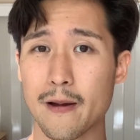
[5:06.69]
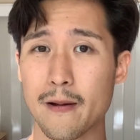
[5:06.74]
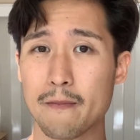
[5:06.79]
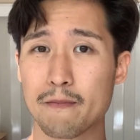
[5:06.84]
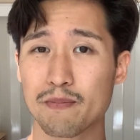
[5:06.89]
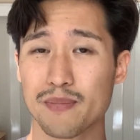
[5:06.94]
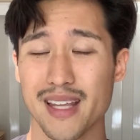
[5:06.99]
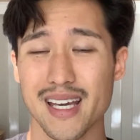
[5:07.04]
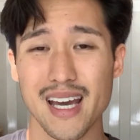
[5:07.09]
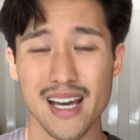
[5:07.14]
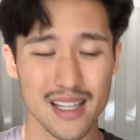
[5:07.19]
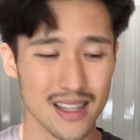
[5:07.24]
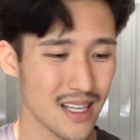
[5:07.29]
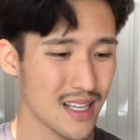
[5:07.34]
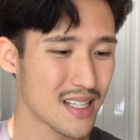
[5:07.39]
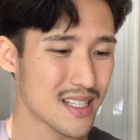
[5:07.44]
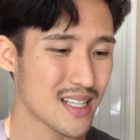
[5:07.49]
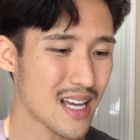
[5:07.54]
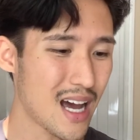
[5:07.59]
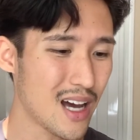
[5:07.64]
They
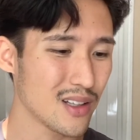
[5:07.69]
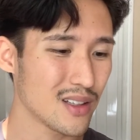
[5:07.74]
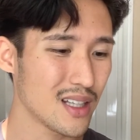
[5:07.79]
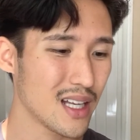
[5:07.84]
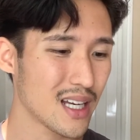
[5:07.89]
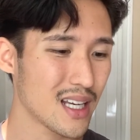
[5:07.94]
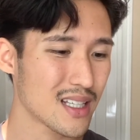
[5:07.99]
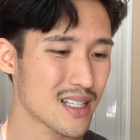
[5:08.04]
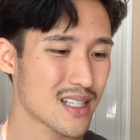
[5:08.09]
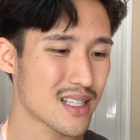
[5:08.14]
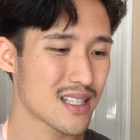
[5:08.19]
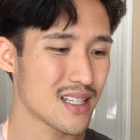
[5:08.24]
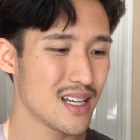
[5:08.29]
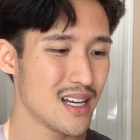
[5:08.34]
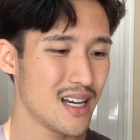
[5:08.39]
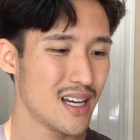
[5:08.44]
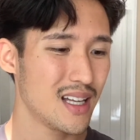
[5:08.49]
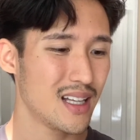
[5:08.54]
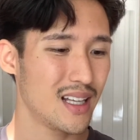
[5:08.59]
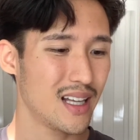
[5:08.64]
sound like it's
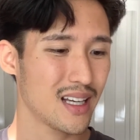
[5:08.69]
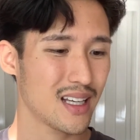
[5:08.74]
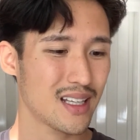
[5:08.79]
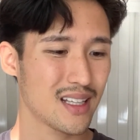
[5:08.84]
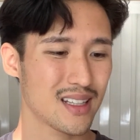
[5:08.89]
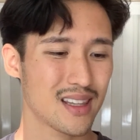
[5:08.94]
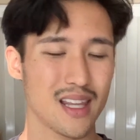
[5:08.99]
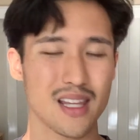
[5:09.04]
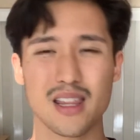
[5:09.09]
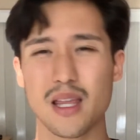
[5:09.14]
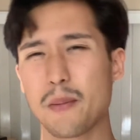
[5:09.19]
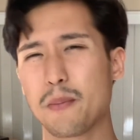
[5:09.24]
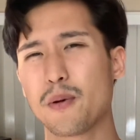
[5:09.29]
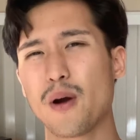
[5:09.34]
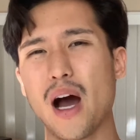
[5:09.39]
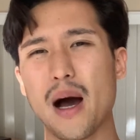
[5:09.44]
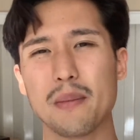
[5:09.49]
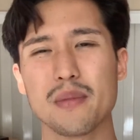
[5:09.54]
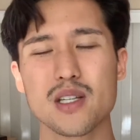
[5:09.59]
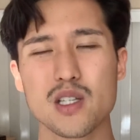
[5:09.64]
like they
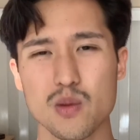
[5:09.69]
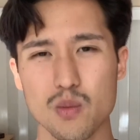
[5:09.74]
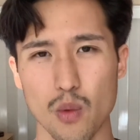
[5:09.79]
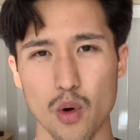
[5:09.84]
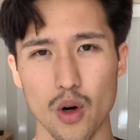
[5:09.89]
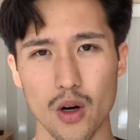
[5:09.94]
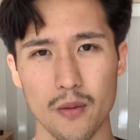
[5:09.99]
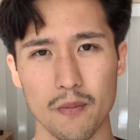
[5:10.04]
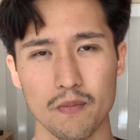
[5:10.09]
promise more.